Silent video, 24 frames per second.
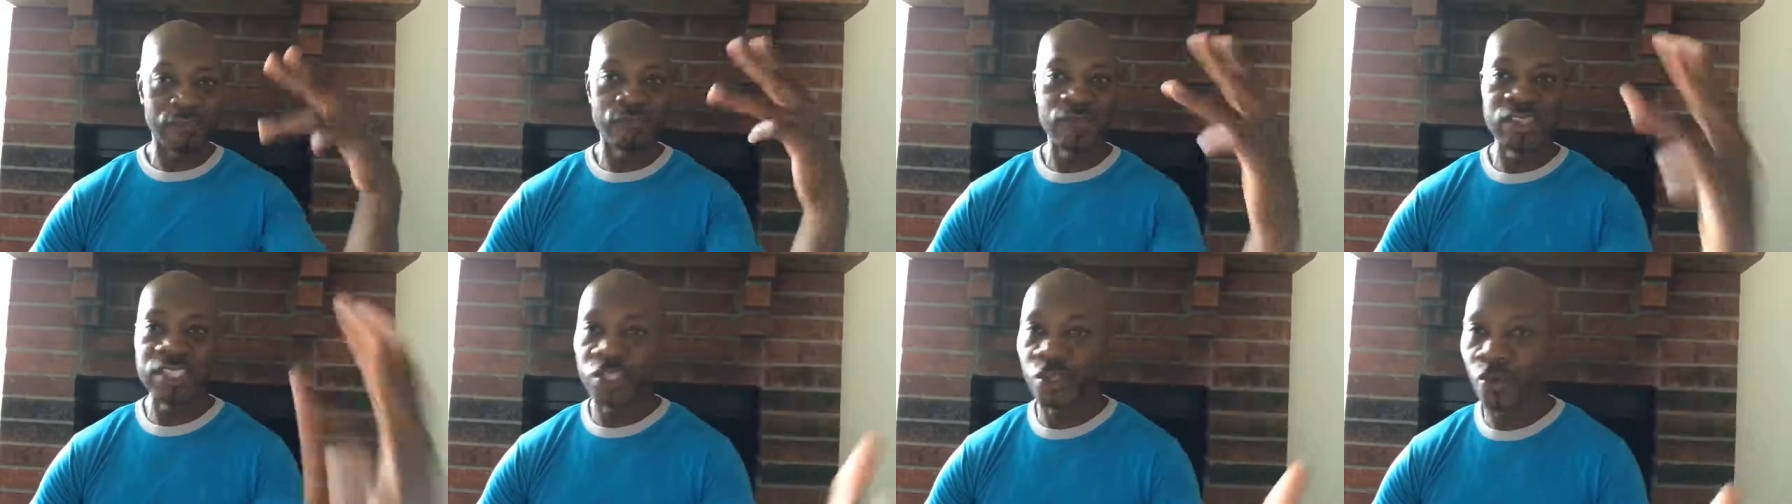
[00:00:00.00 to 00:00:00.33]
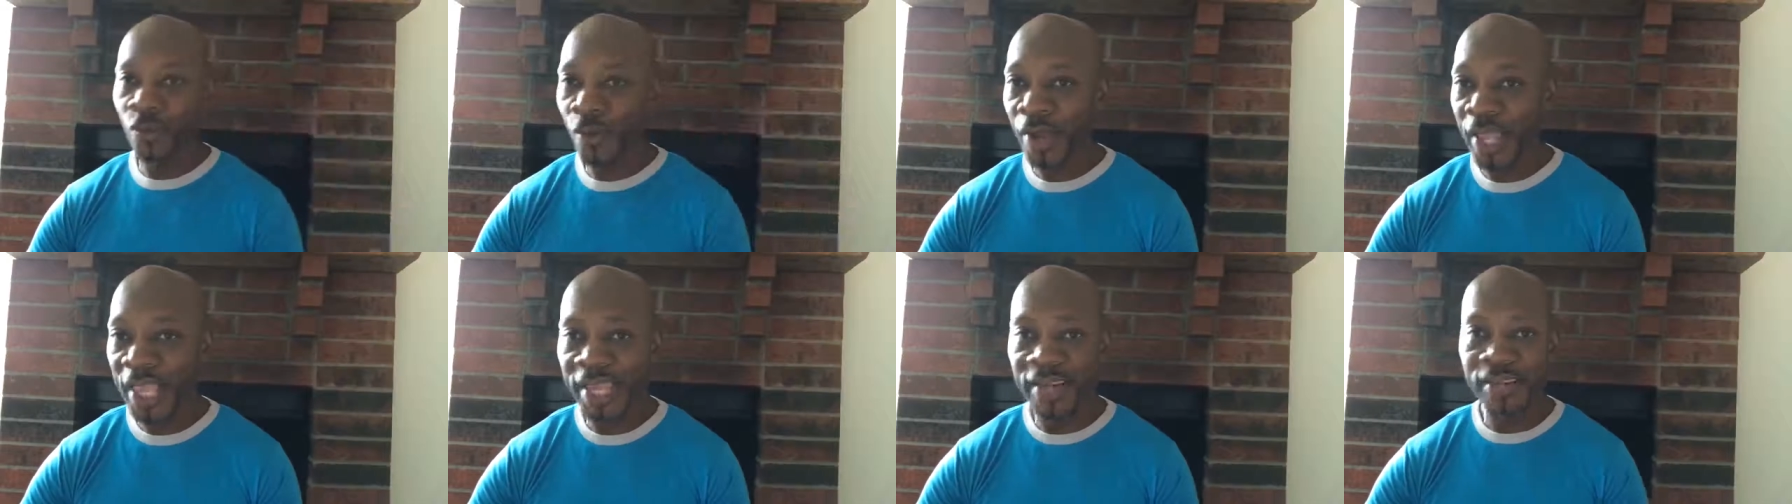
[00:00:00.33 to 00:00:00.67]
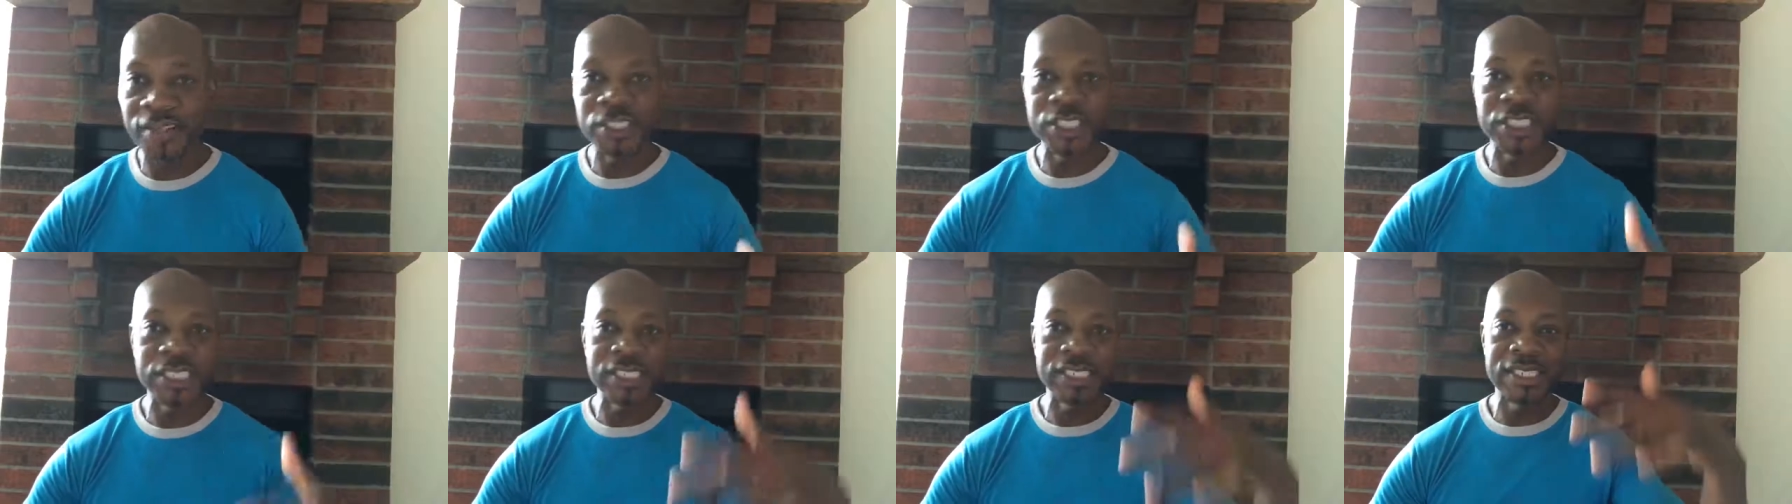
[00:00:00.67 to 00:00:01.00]
it's physical
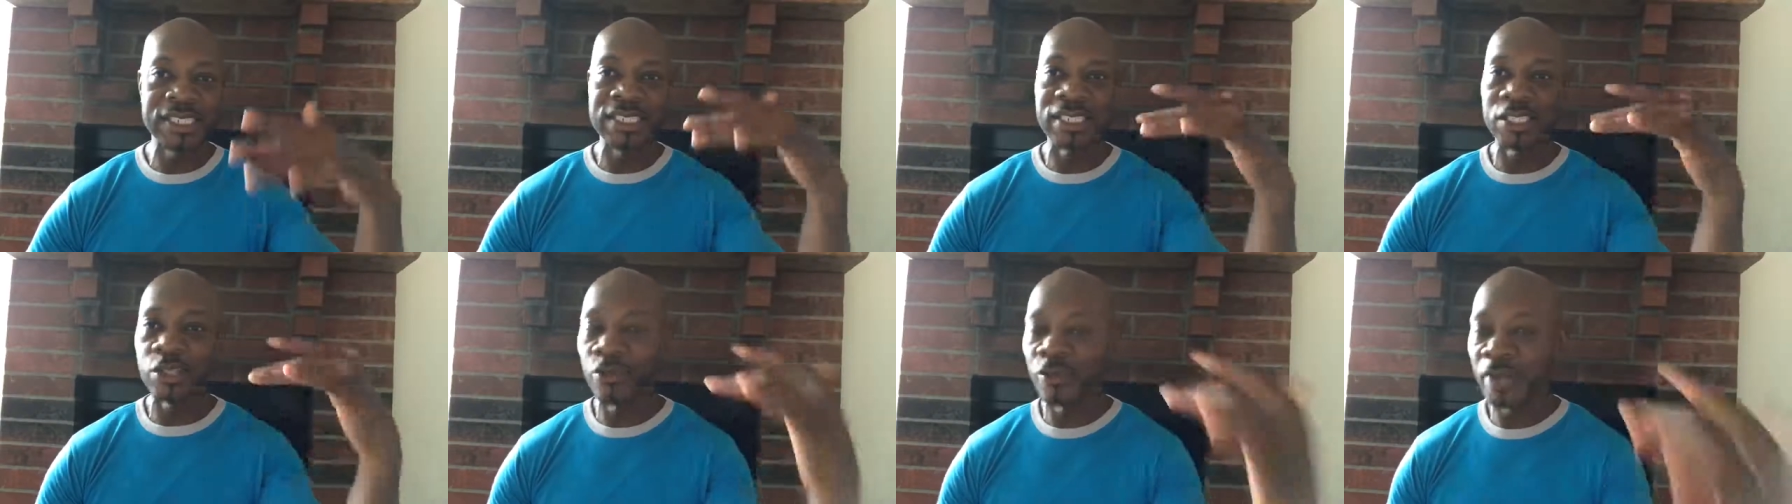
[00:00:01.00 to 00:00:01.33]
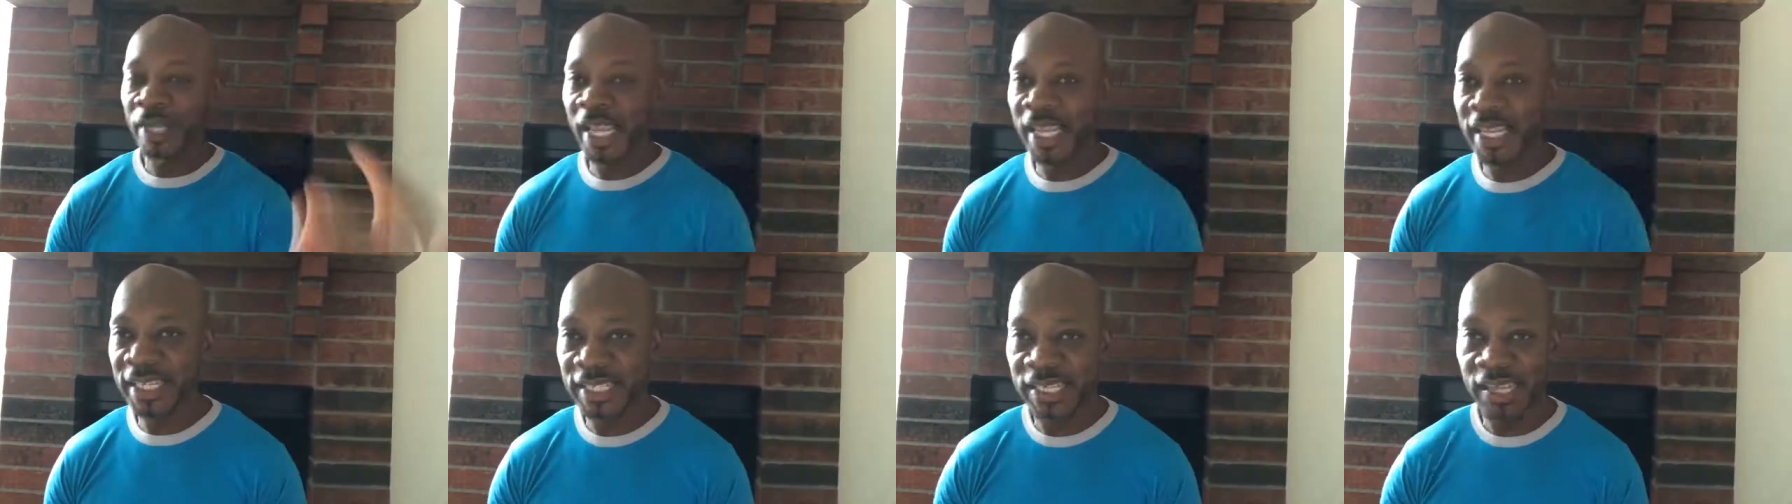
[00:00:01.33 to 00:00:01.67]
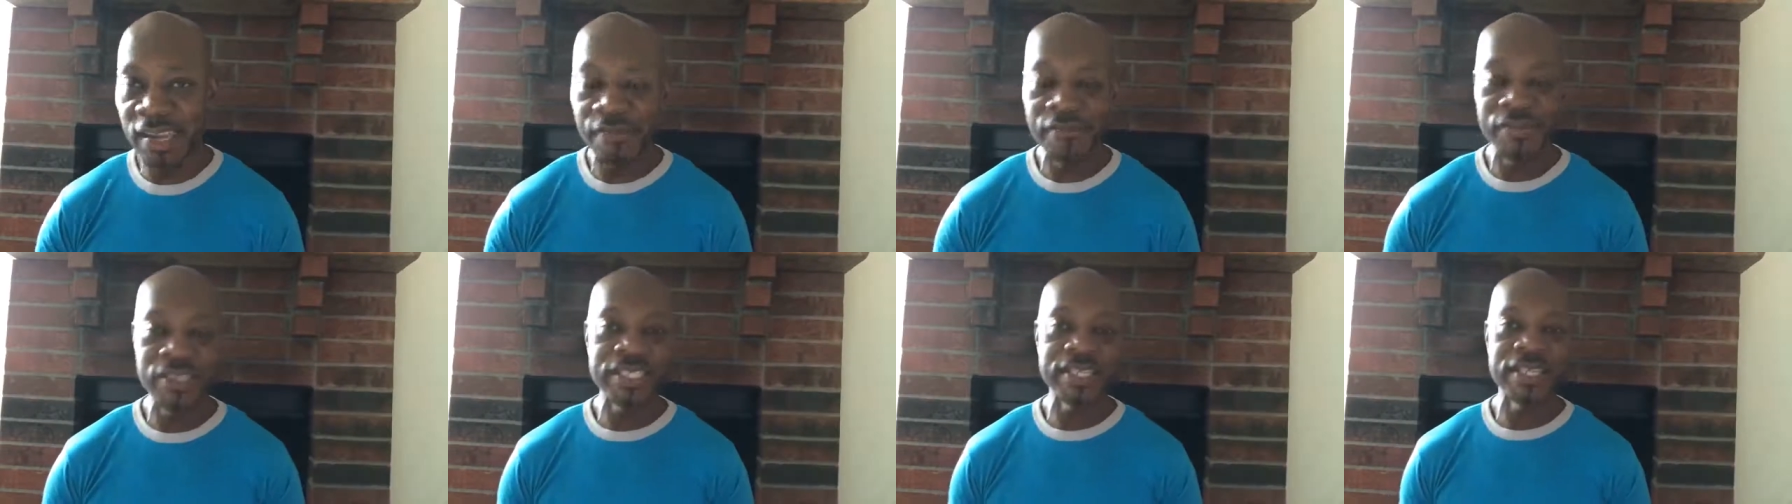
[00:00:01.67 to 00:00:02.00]
energy, it's
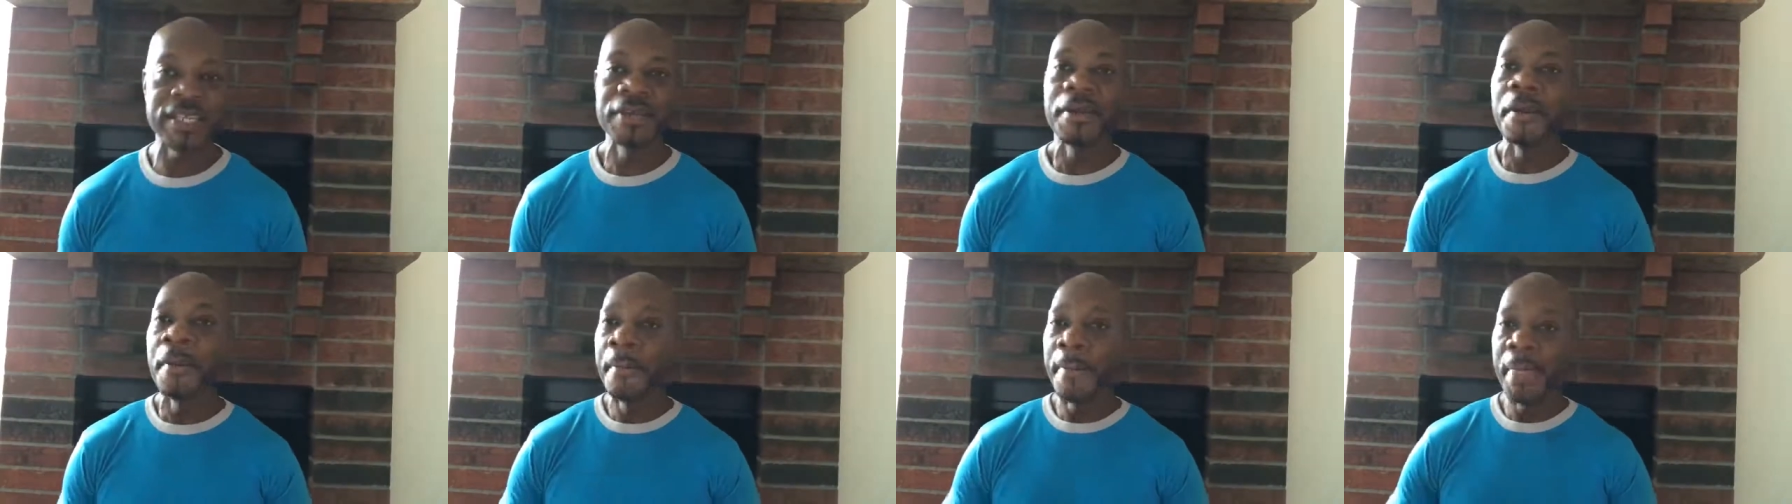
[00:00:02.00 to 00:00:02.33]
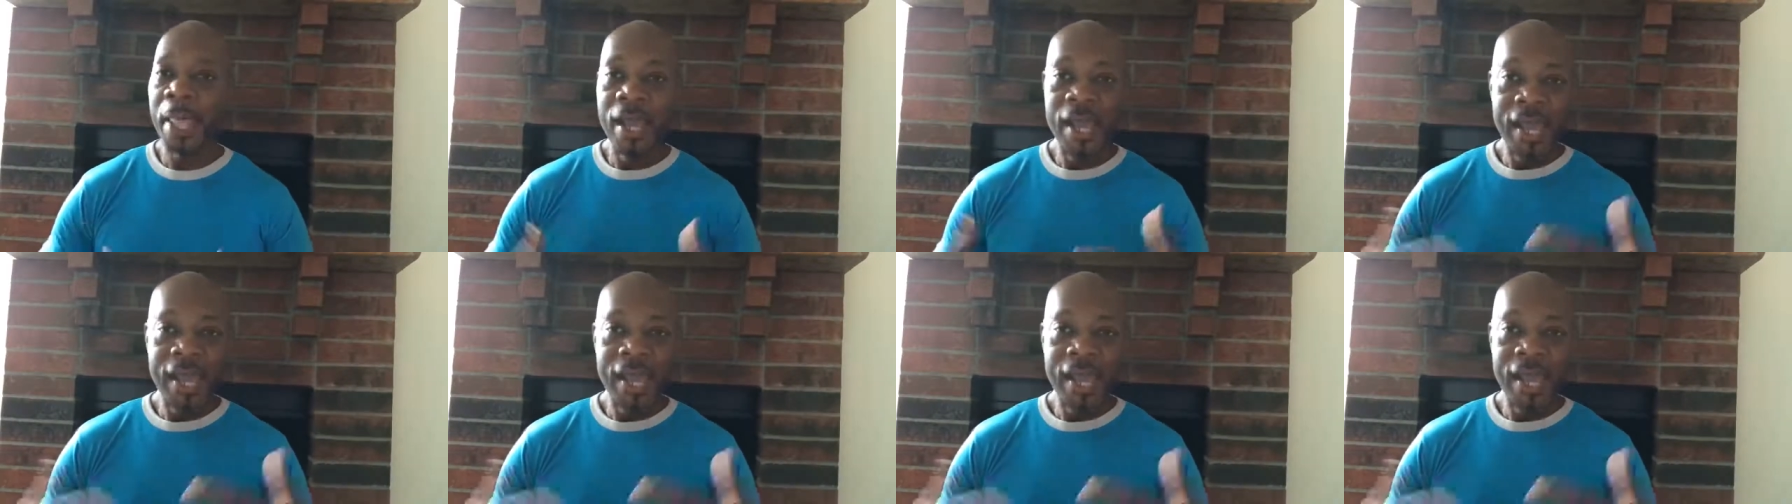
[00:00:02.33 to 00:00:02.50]
creativity.